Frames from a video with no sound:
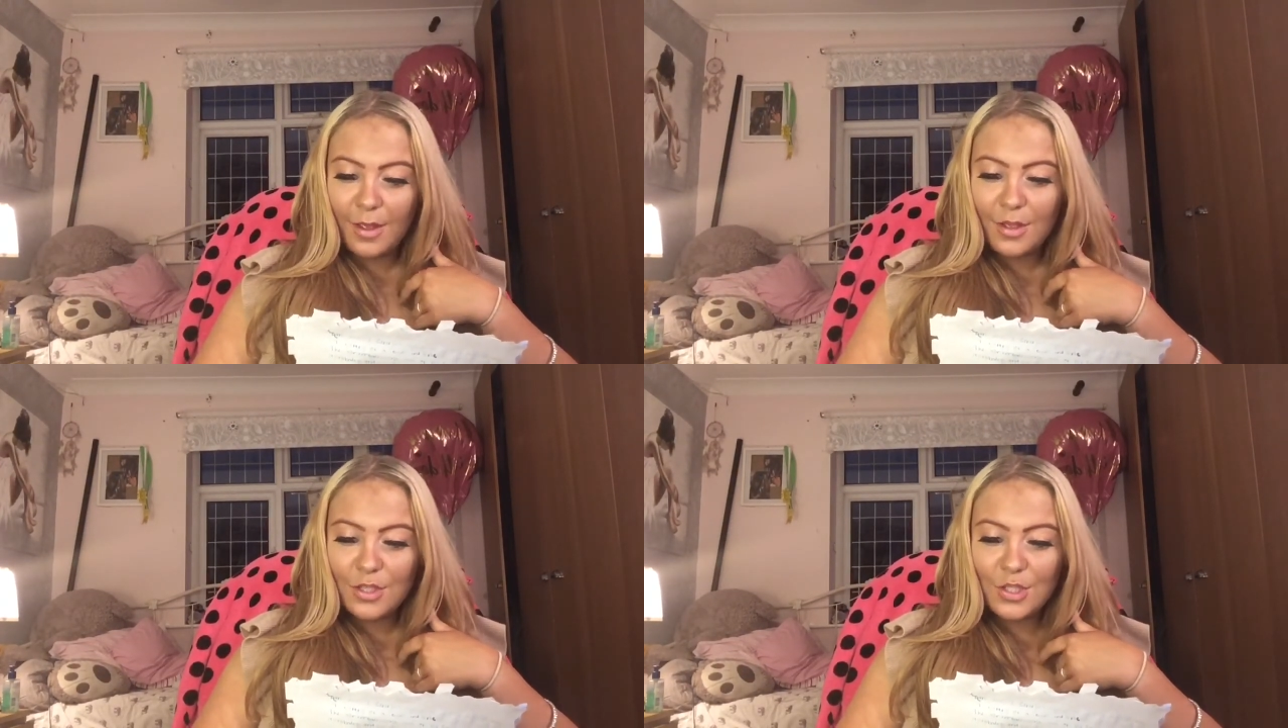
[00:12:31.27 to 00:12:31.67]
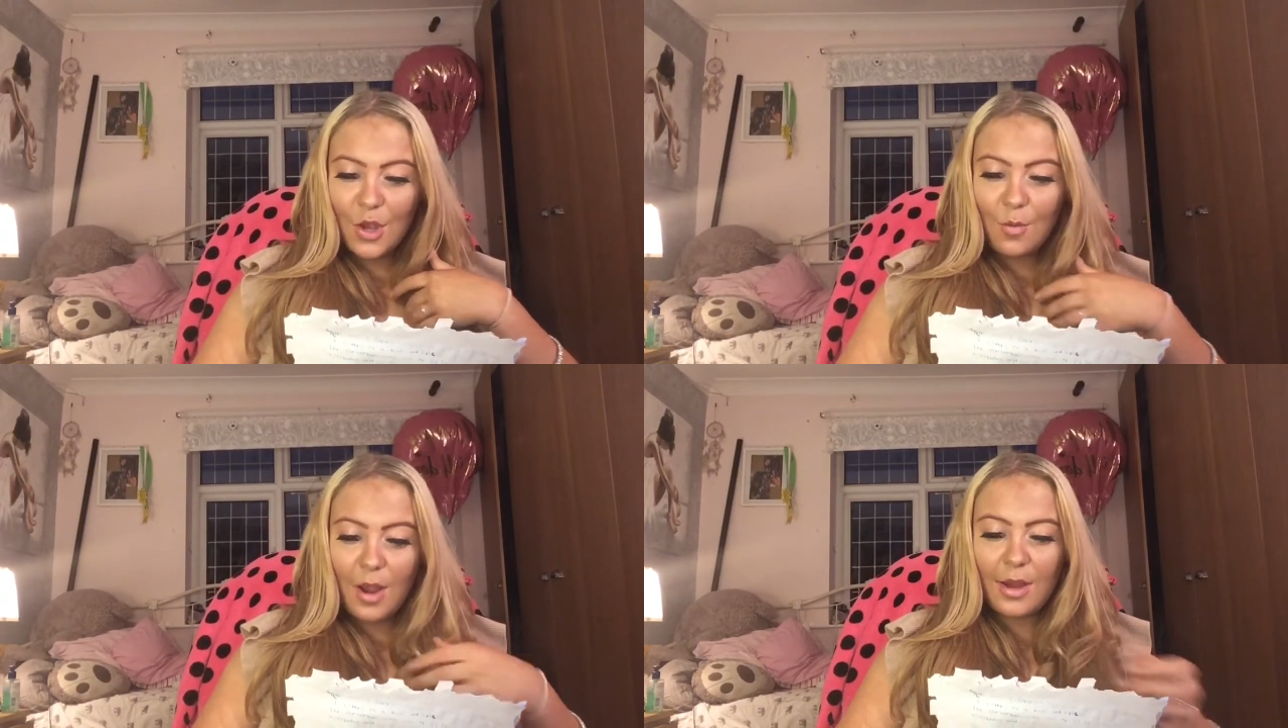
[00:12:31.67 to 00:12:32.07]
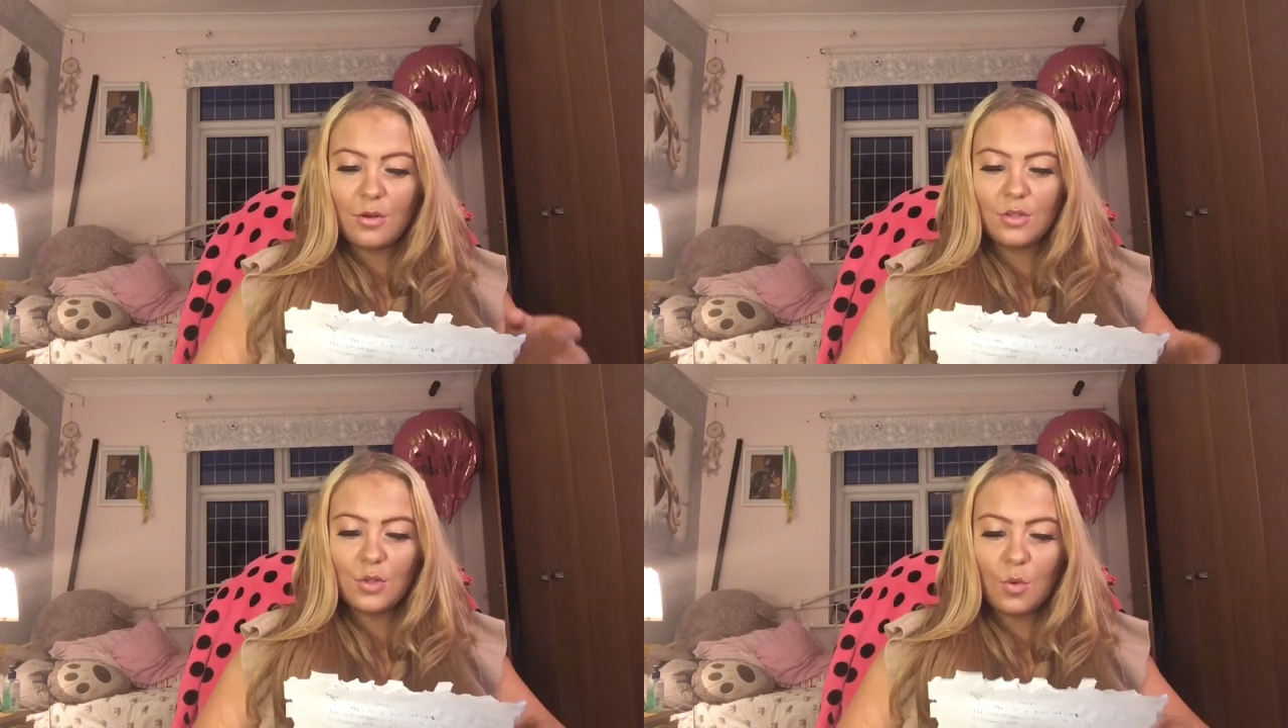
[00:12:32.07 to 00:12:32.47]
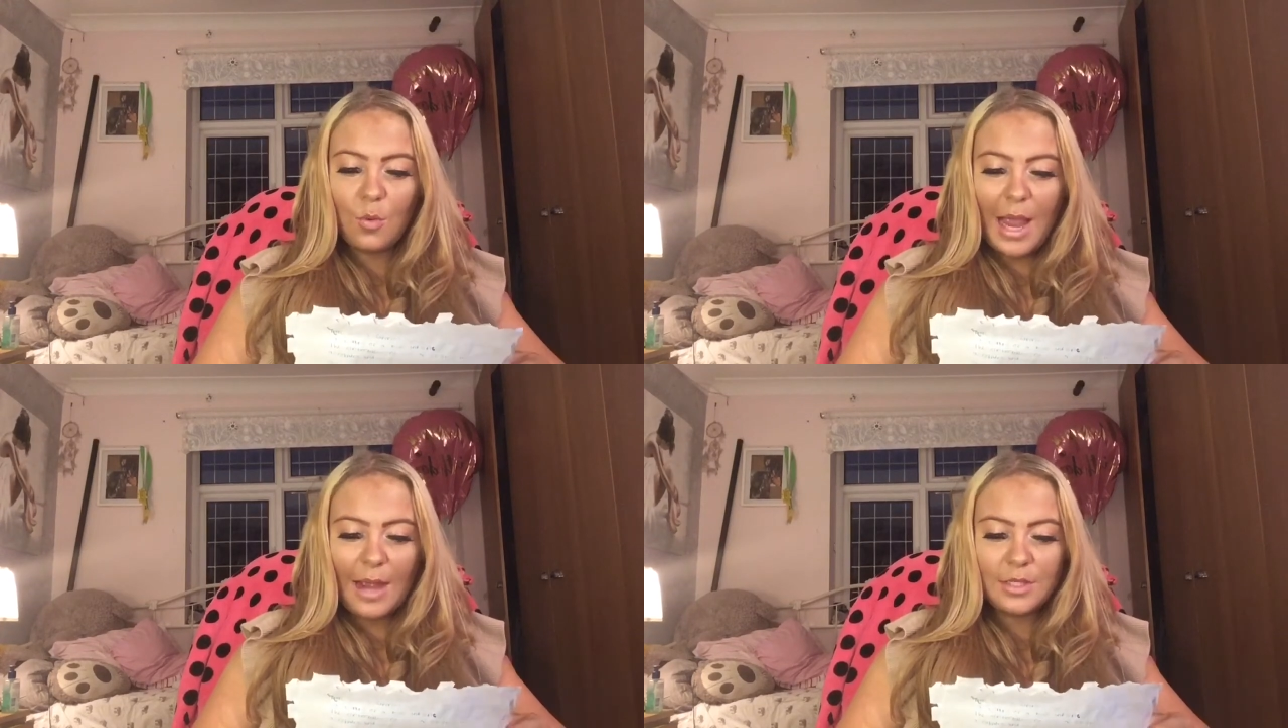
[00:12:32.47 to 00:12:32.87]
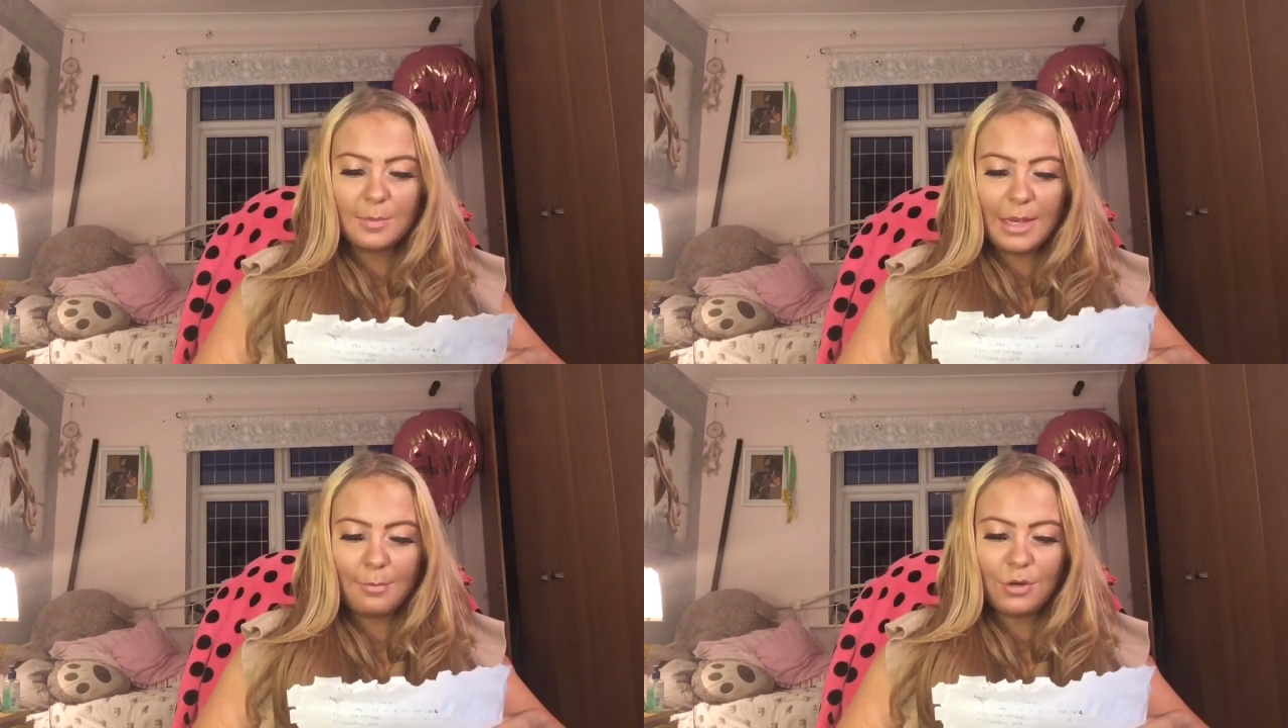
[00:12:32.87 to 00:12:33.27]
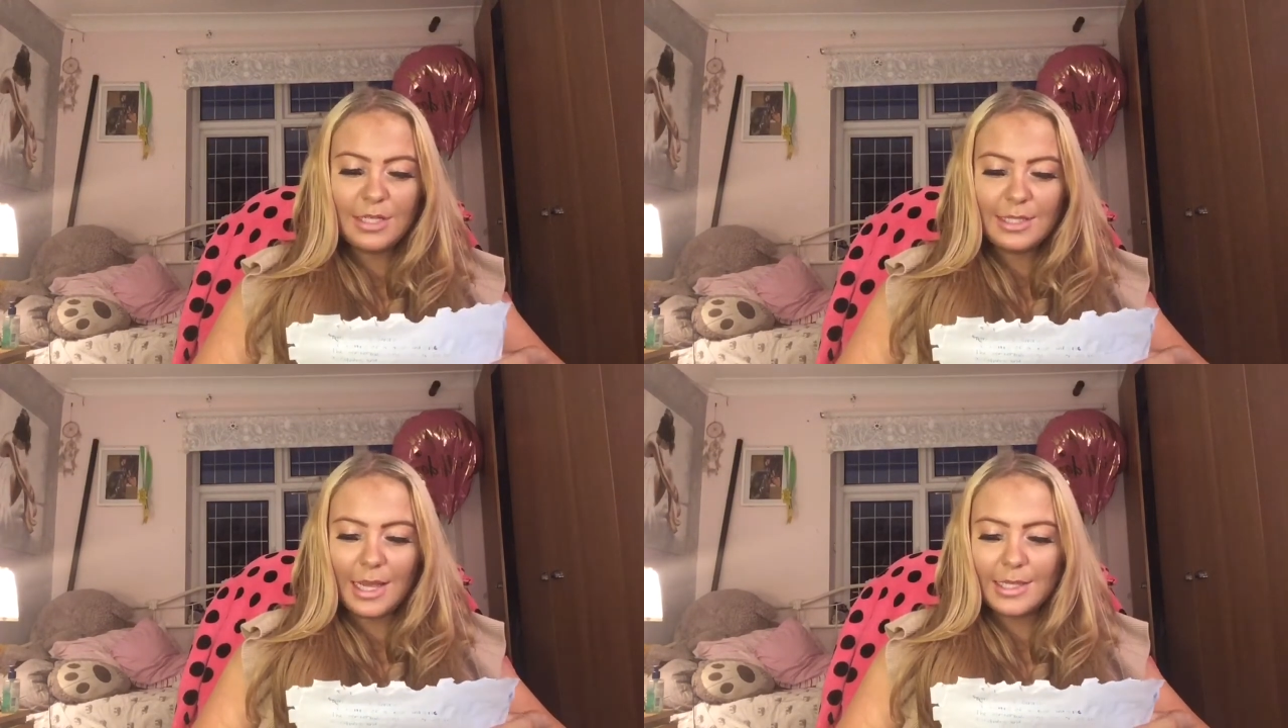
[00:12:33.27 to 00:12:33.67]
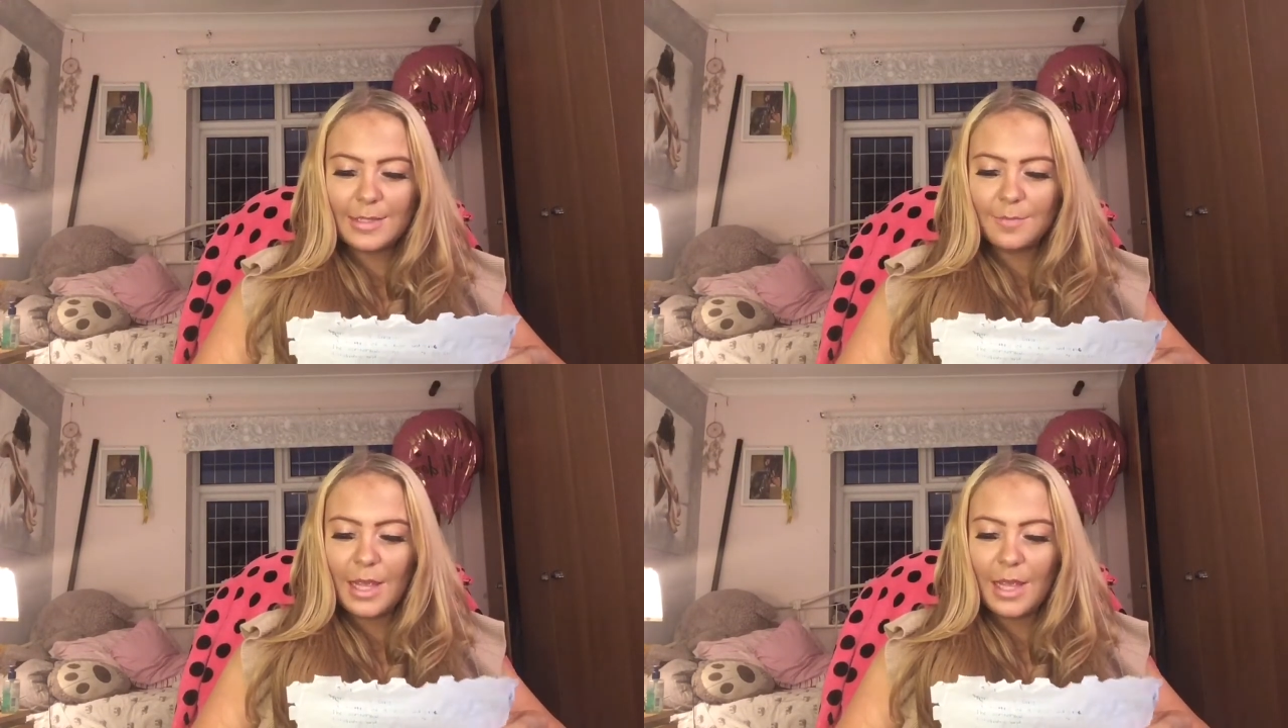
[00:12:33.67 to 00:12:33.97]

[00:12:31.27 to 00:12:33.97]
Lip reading: So I got taught how to be a princess.